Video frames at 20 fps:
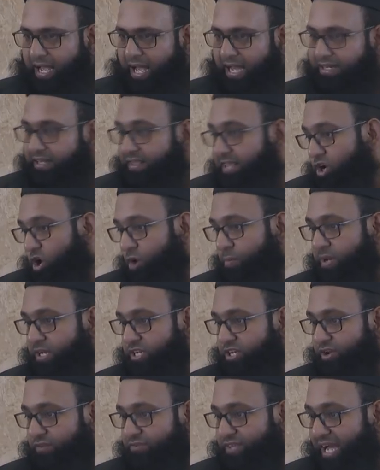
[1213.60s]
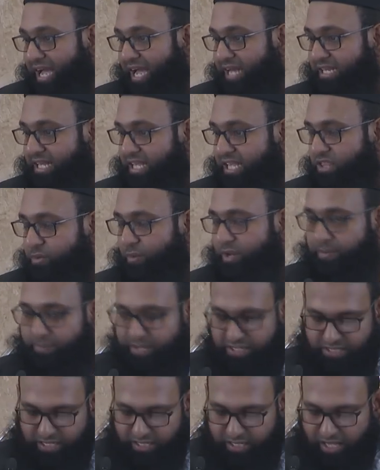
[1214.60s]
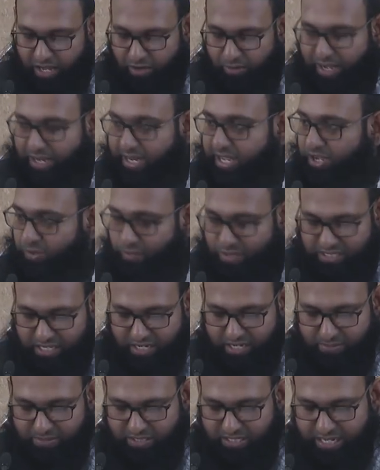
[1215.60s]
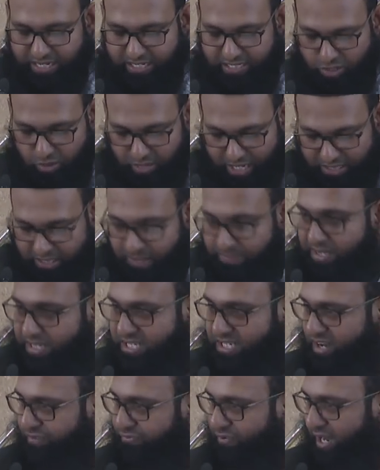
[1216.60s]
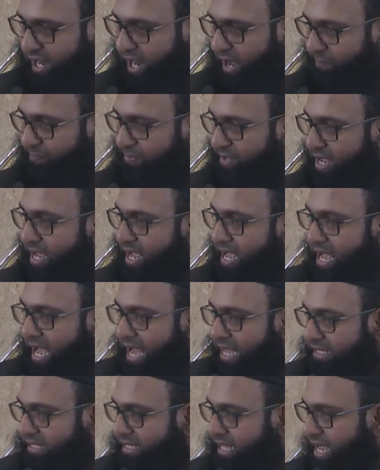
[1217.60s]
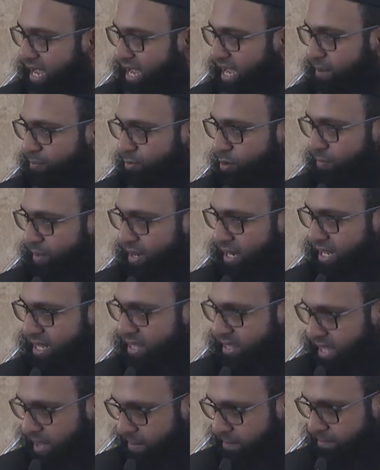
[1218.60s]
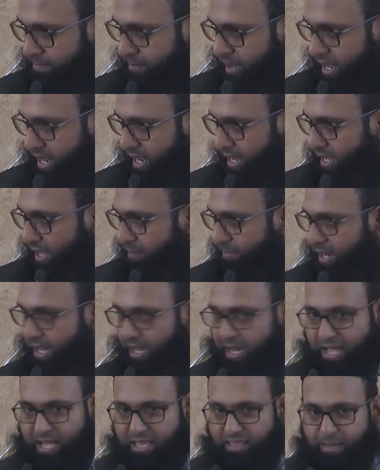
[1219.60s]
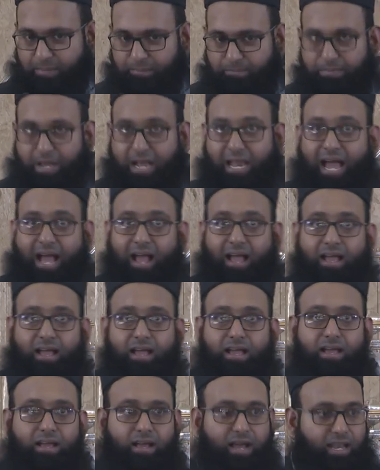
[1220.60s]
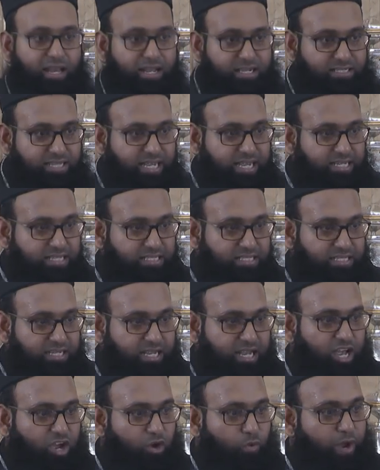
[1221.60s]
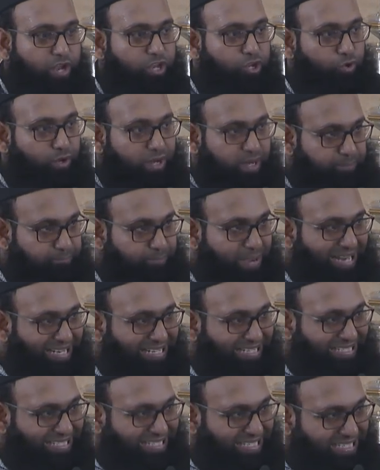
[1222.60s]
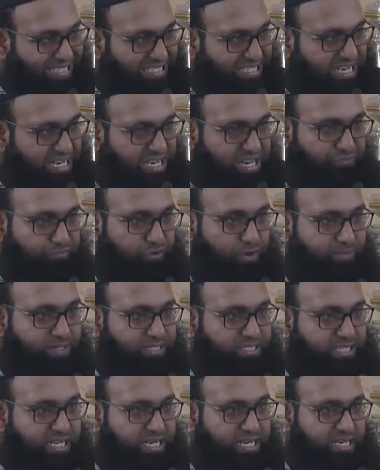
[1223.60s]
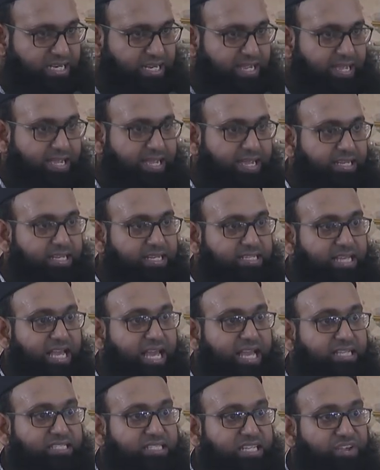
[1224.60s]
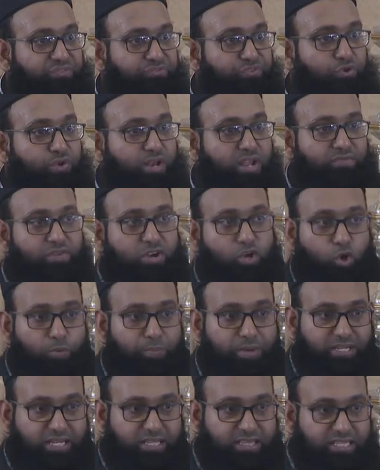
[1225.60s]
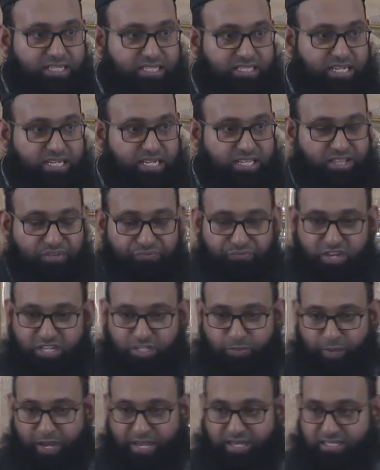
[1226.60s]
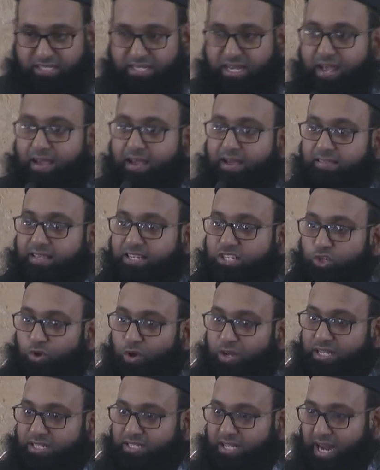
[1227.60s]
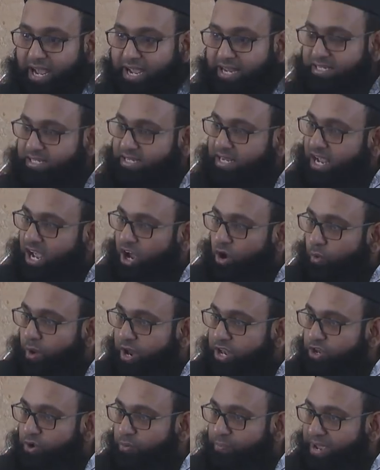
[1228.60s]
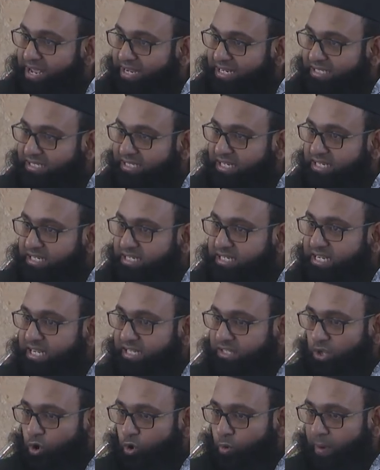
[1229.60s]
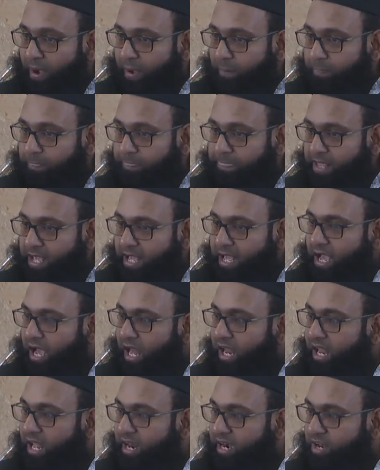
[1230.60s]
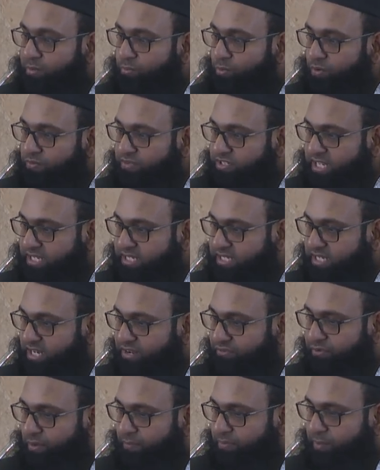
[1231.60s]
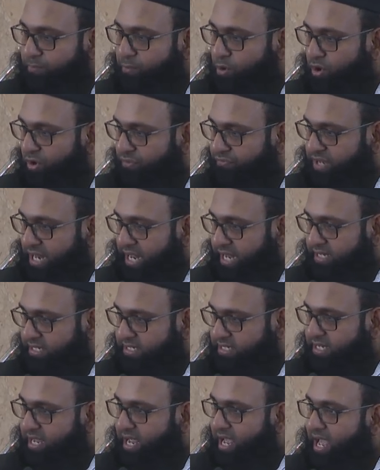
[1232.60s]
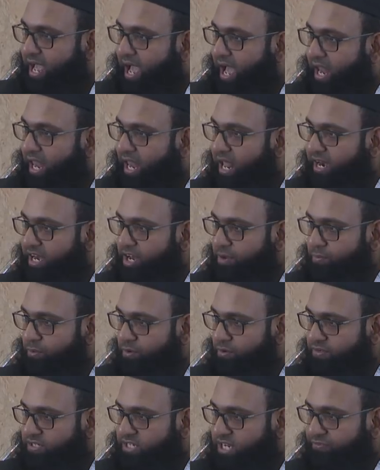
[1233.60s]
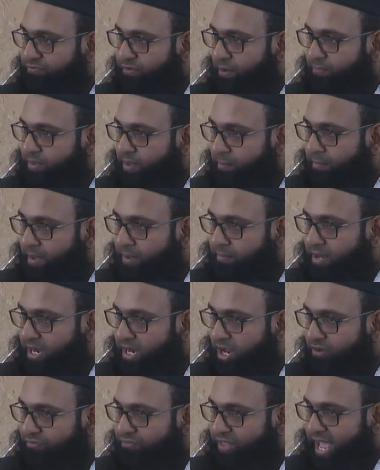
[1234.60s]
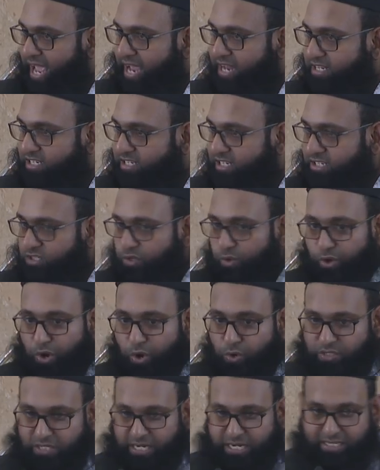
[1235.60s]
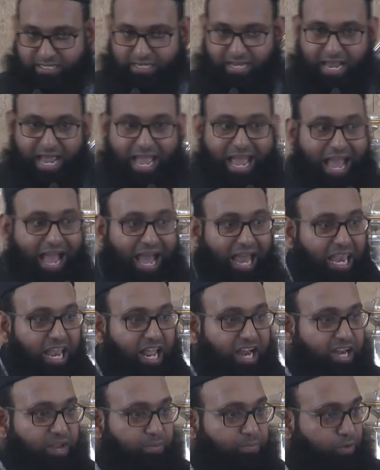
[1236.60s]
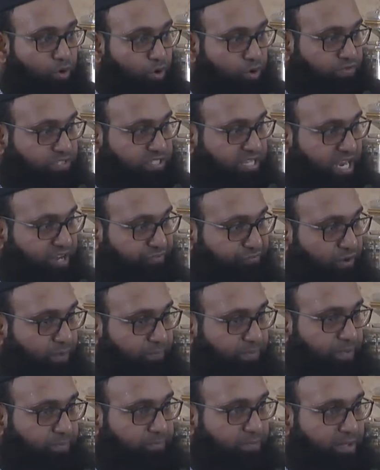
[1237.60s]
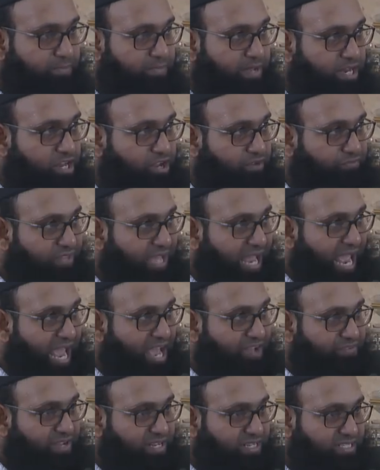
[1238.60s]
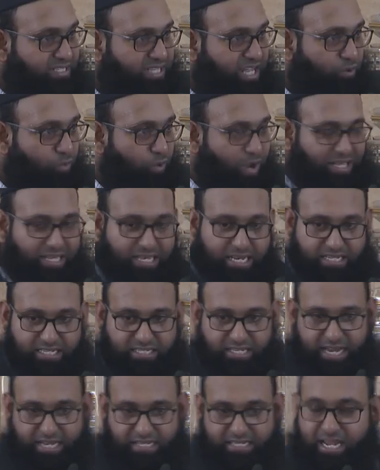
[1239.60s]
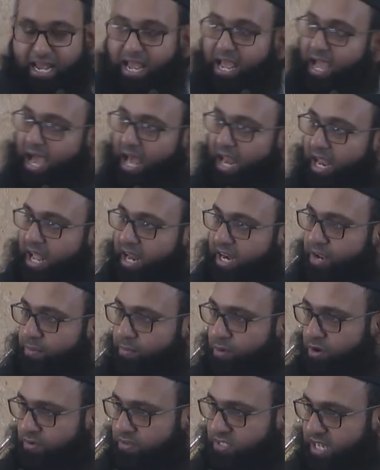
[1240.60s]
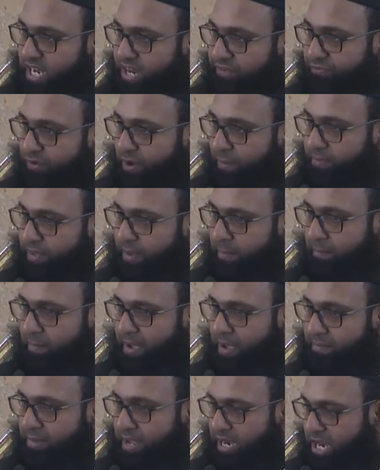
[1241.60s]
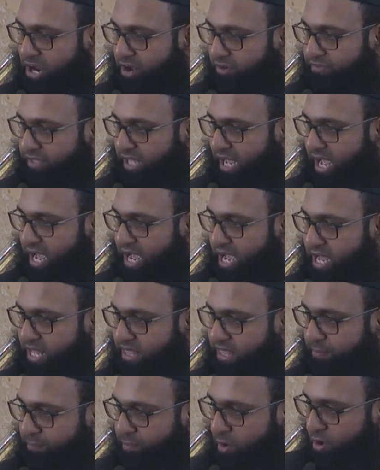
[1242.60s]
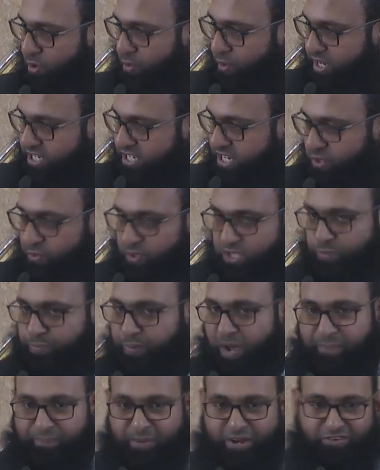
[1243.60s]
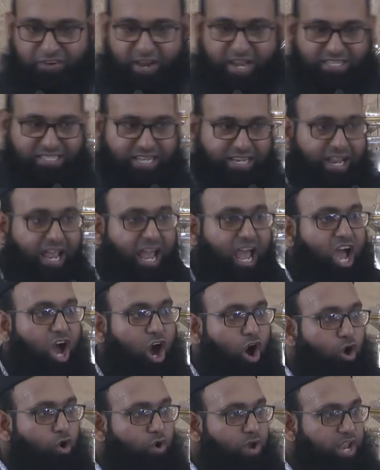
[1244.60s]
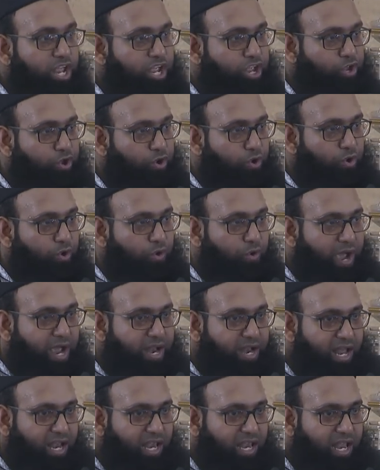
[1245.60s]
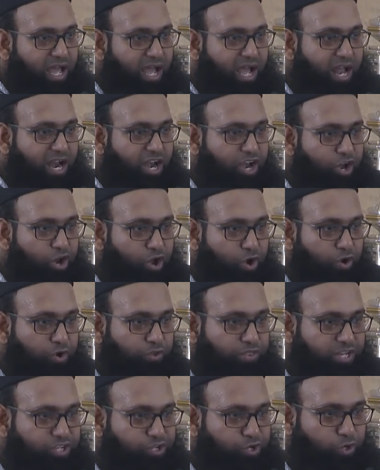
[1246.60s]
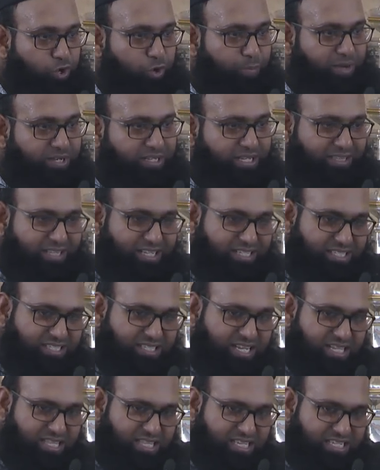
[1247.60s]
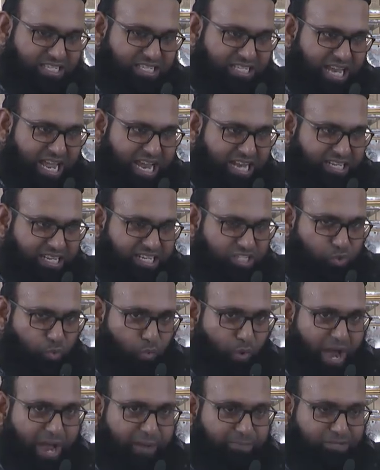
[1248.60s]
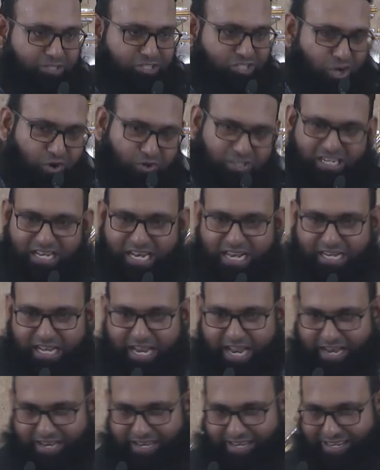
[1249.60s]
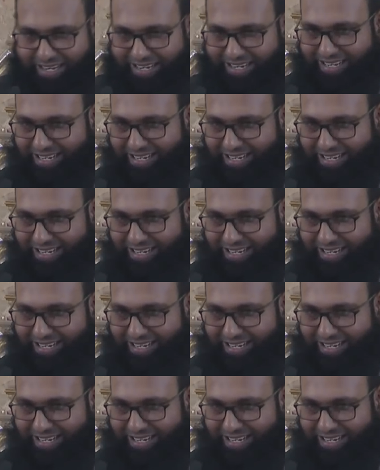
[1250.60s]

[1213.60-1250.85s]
Under the commentary of the hadith, when Nabi sallallahu alayhi wa sallam says, look at the mercy of Allah. At-ta'ibu min al-dhanbi kamal la dhanba lah. Allah says, when you repent sincerely from a sin, it is as if you never committed the sin in the first place. The scholars write, when you make sincere tawbah, Allah removes that sin from the book of deeds. Allah removes it from the memory of the angels who wrote it. Allah removes it from the memory of the heavens that witnessed it. Allah removes it from the memory of the earth upon which it was perpetrated. Only you and Allah know that you committed that sin. The slate is wiped totally clean.